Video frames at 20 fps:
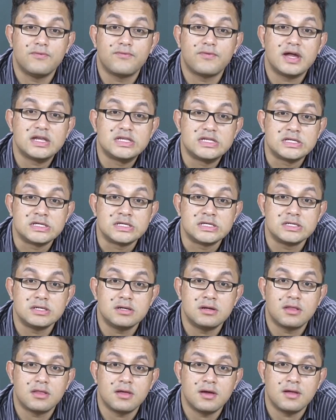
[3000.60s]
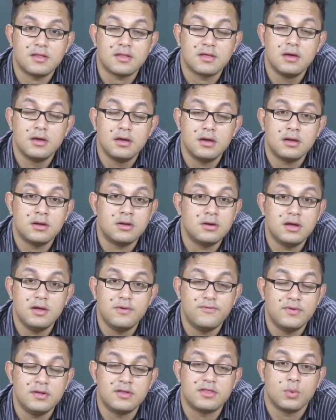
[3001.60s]
frightened. It says, you know,
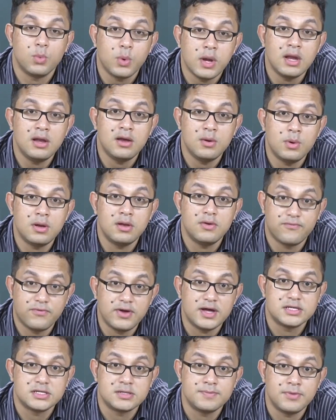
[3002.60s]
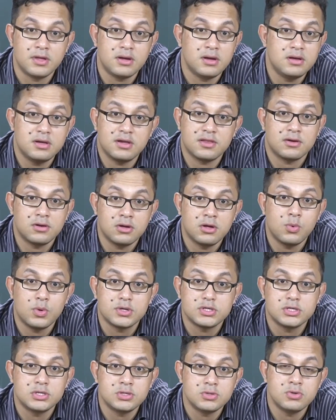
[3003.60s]
he feels really, really frightened, that he doesn't know
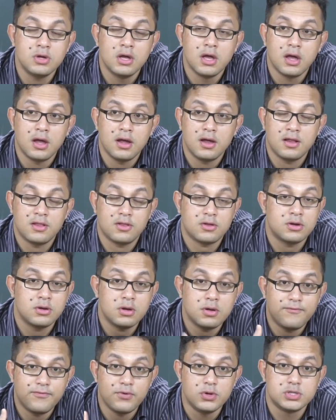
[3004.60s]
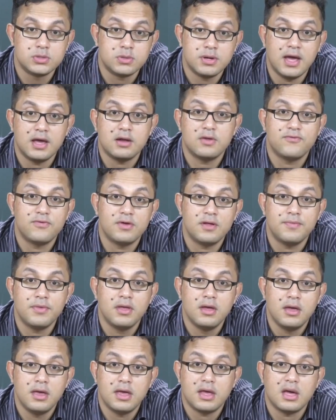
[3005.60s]
what to do. He's got no future ahead of
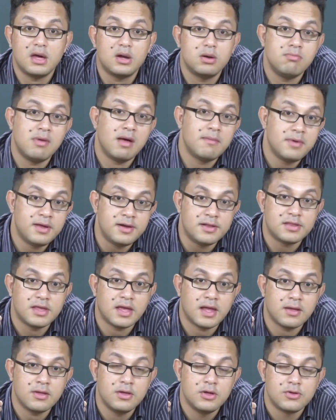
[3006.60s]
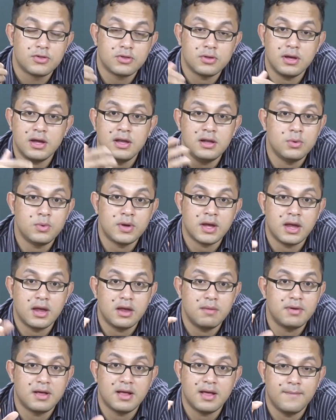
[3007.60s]
him. He can't remember anything. So in a way,
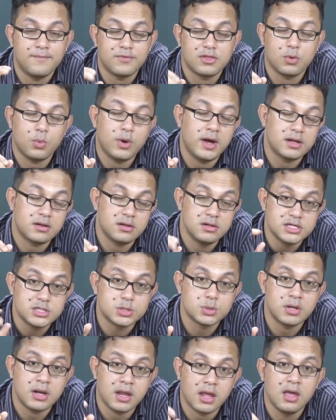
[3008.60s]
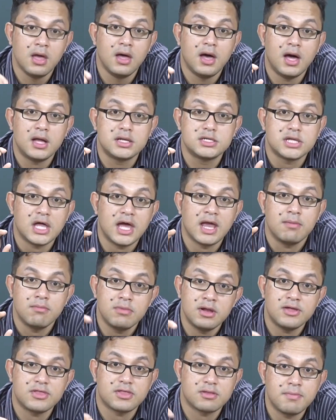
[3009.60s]
he becomes quite literally a
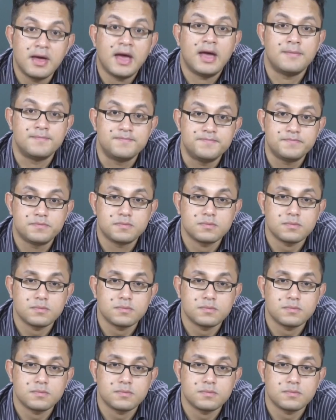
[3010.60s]
timeless man.